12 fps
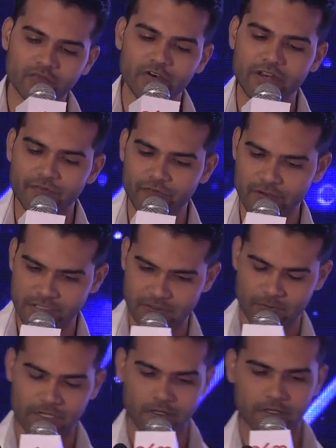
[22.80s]
the very first
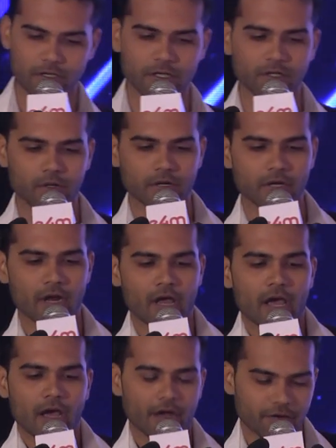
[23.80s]
speaker, the keynote
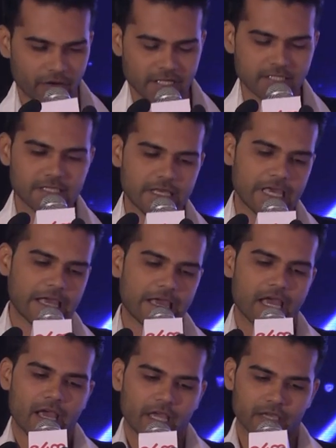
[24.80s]
address
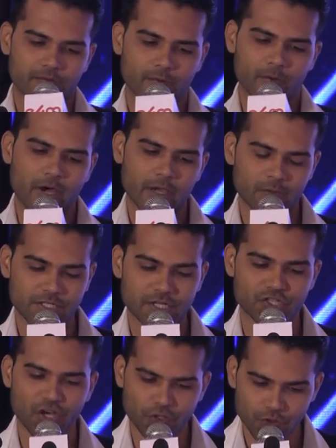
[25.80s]
given by Mr.
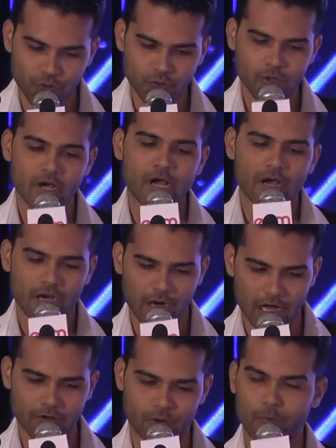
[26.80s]
Chandru
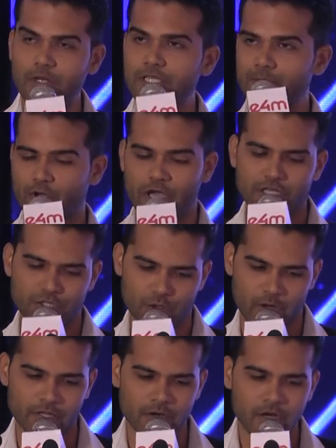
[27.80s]
Kalro. Please put your hands
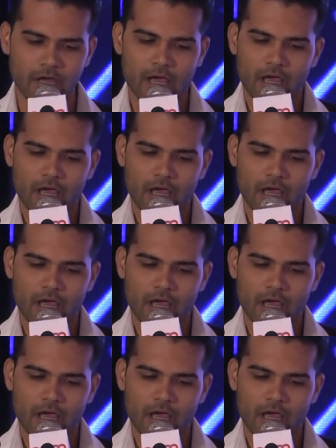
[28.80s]
together.